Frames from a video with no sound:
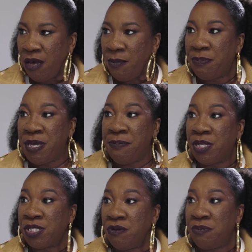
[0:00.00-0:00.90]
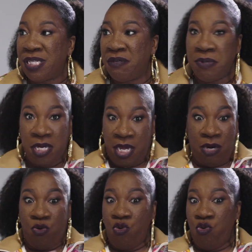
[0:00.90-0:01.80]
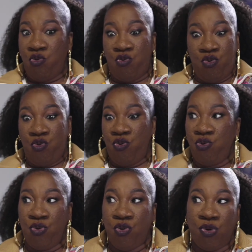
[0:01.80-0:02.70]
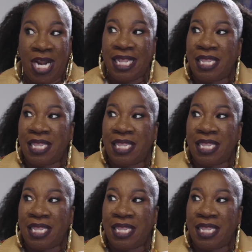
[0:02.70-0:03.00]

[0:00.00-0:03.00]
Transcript: But people are so busy being like, no, not